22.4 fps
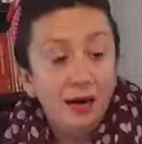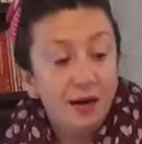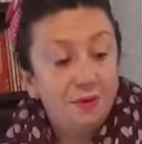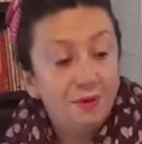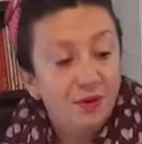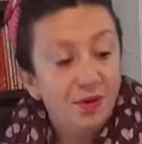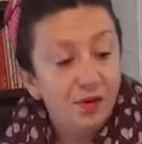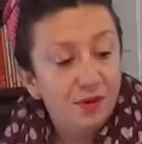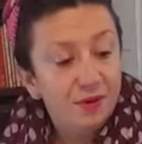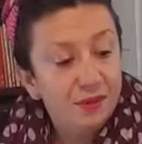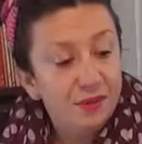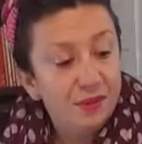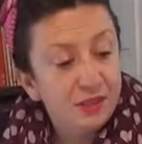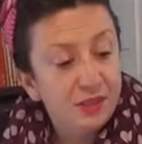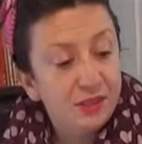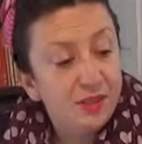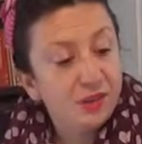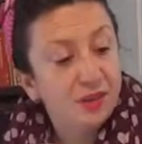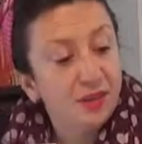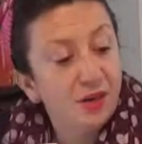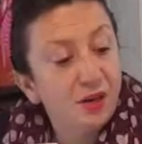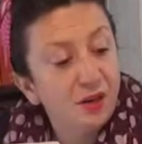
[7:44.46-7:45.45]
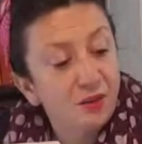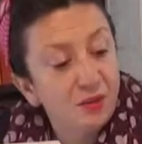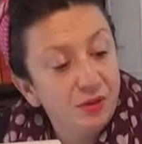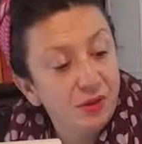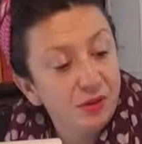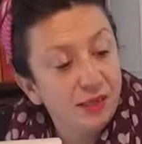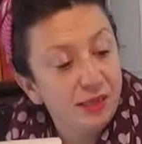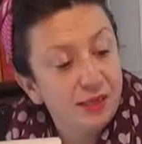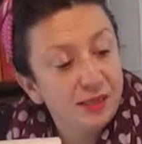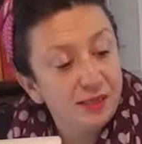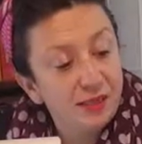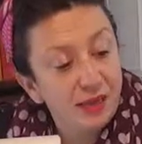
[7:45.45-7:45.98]
And I'm going to sew
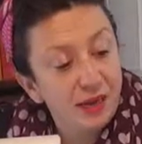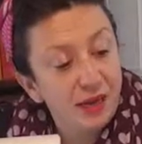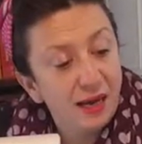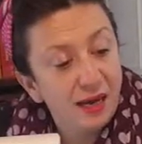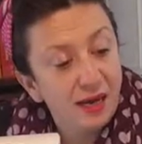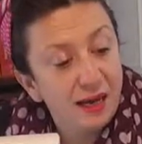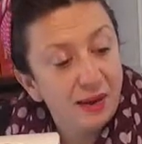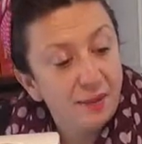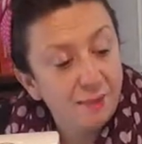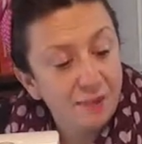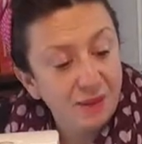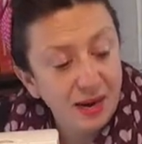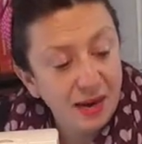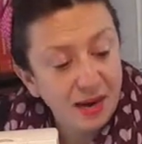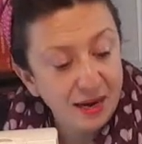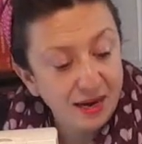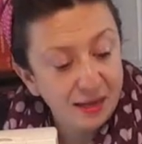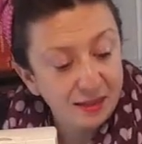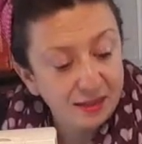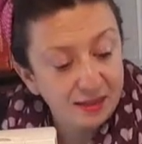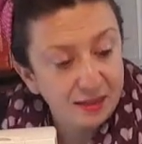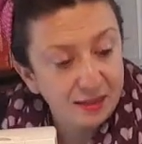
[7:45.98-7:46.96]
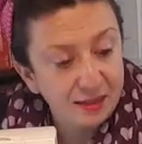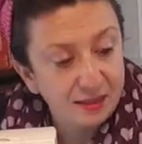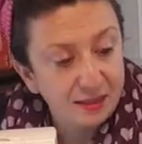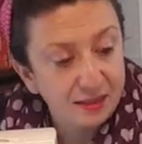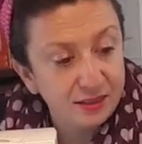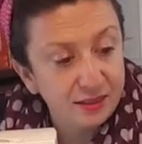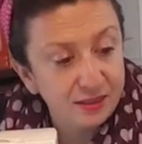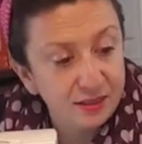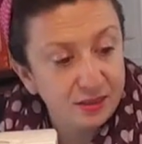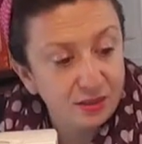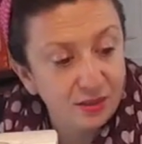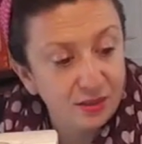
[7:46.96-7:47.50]
this like a big
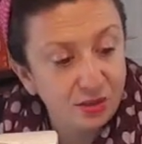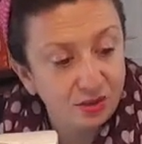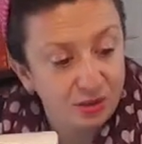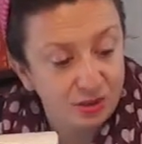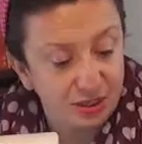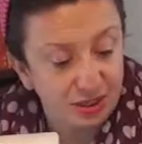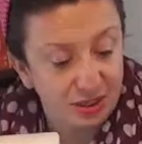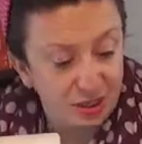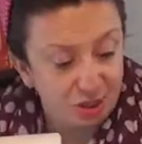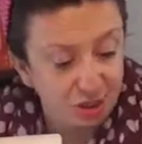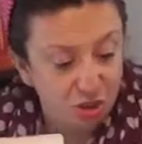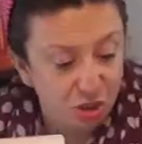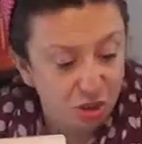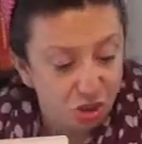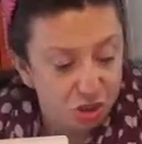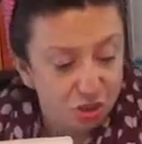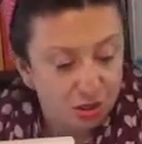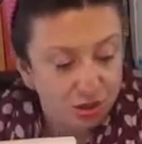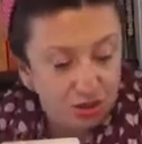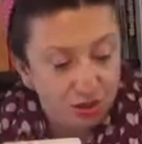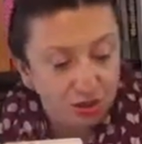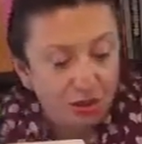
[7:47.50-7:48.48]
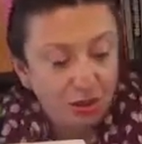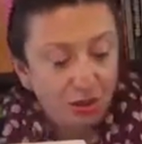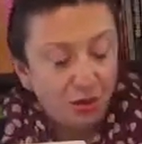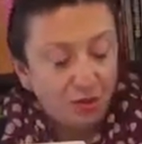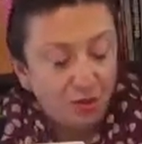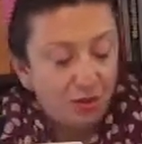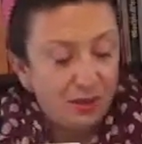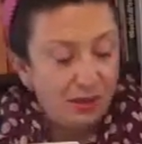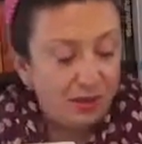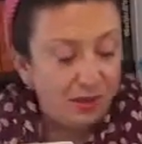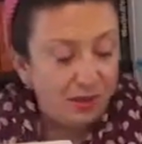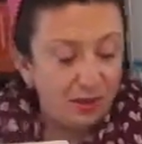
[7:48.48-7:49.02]
sausage.
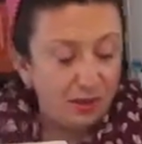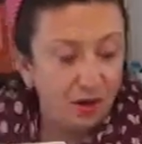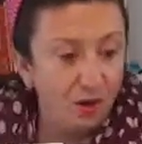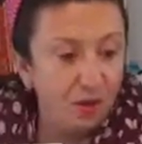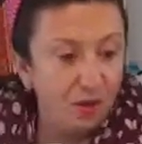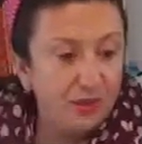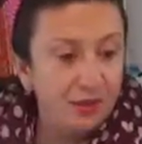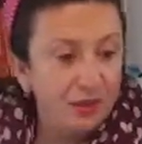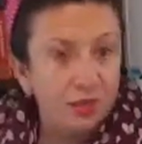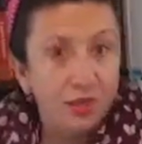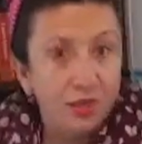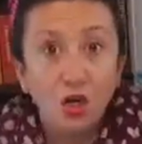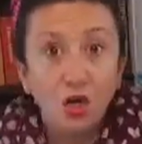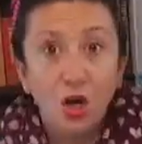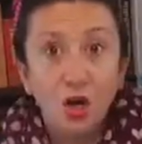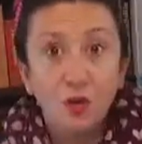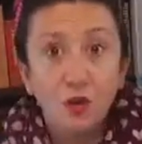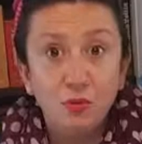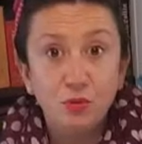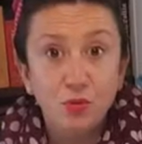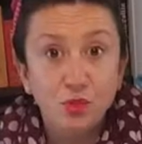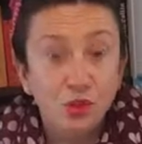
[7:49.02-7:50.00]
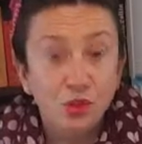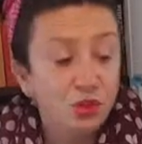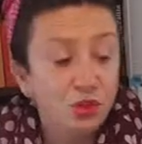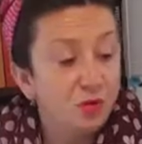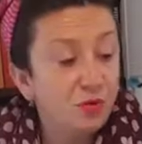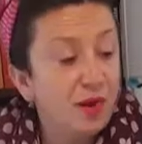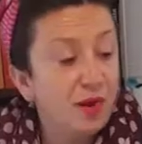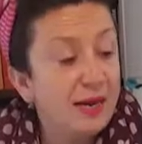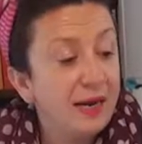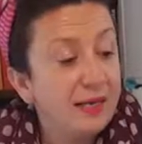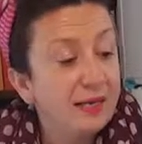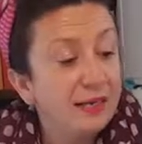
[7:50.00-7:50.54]
So it's going to go
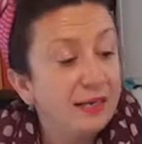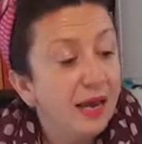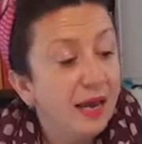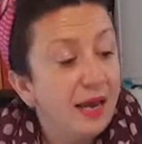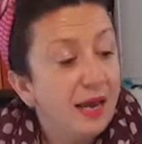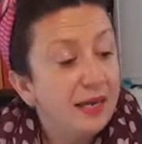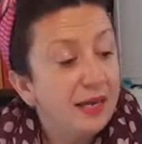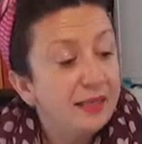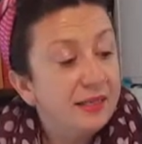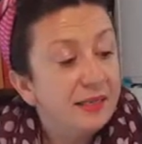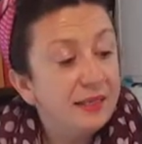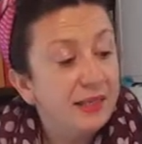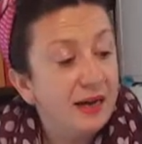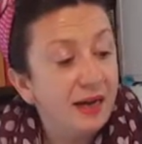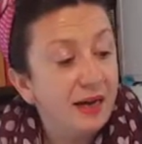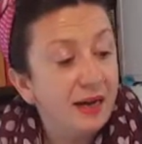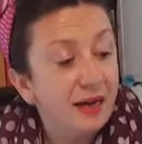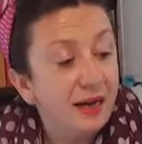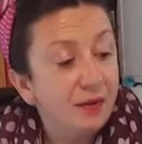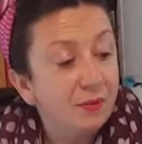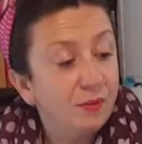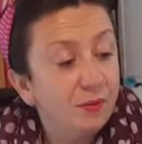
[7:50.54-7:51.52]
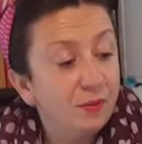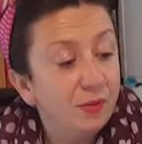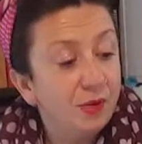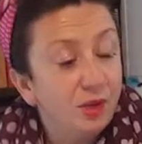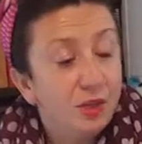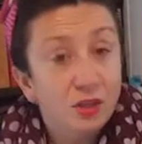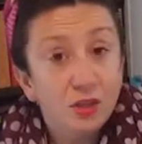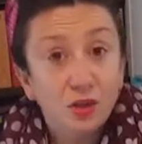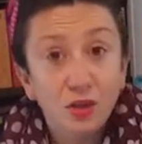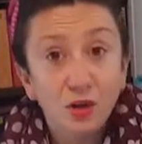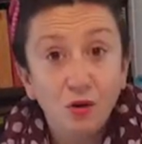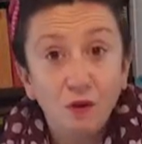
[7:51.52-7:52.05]
straight down.
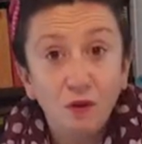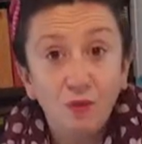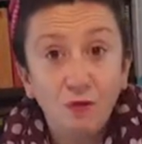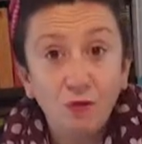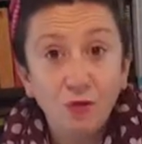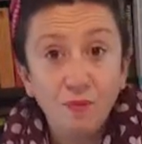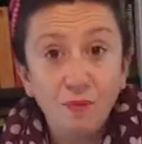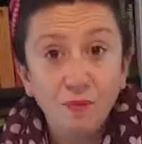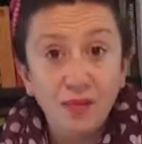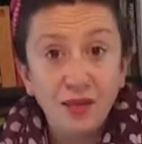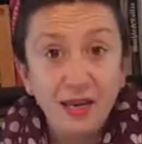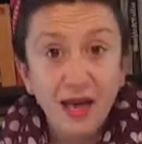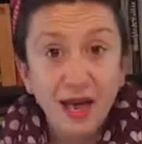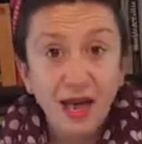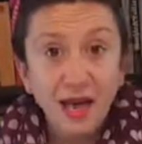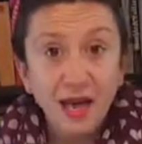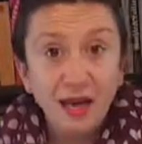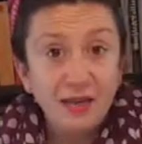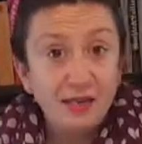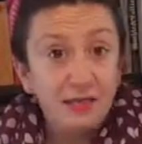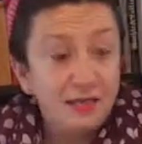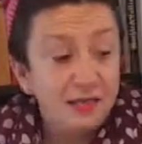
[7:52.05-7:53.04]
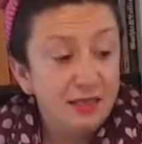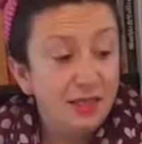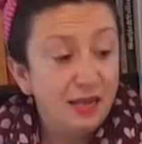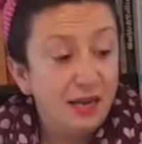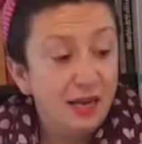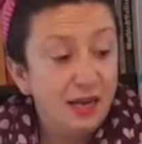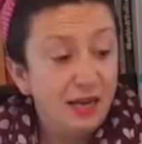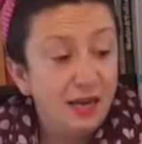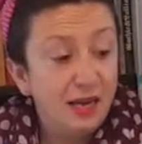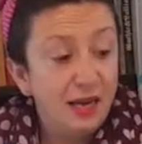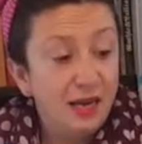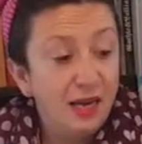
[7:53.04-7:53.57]
So from the end
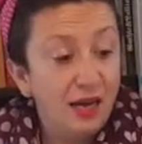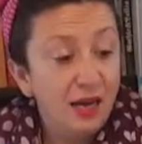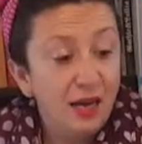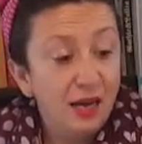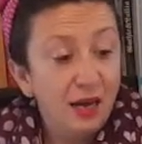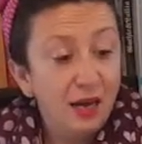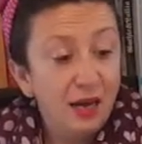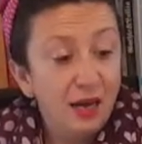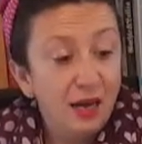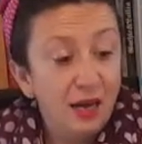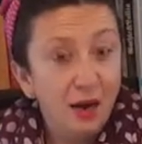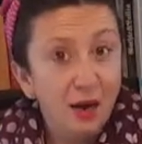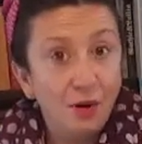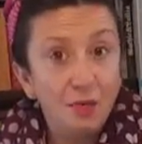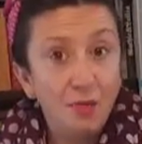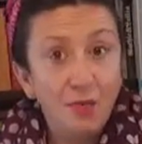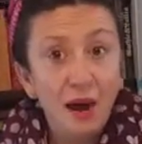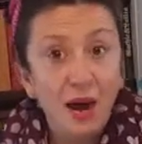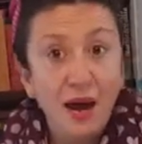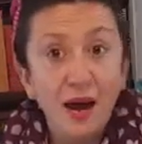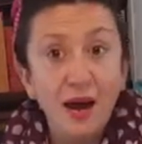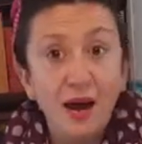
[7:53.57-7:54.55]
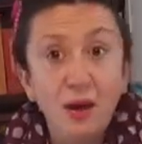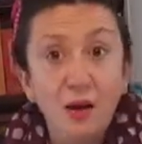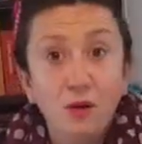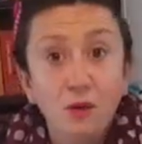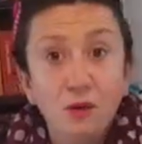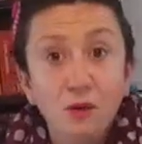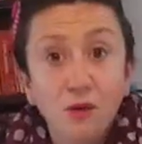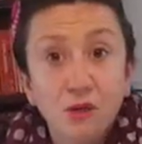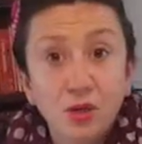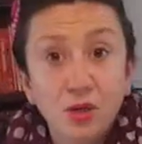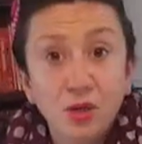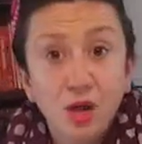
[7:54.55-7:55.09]
here,
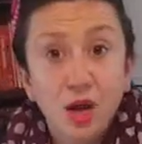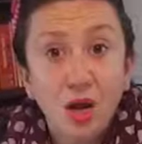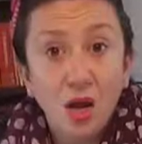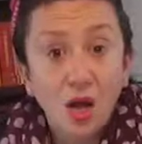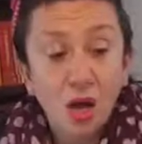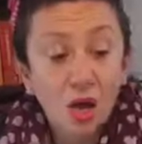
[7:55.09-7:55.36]
around,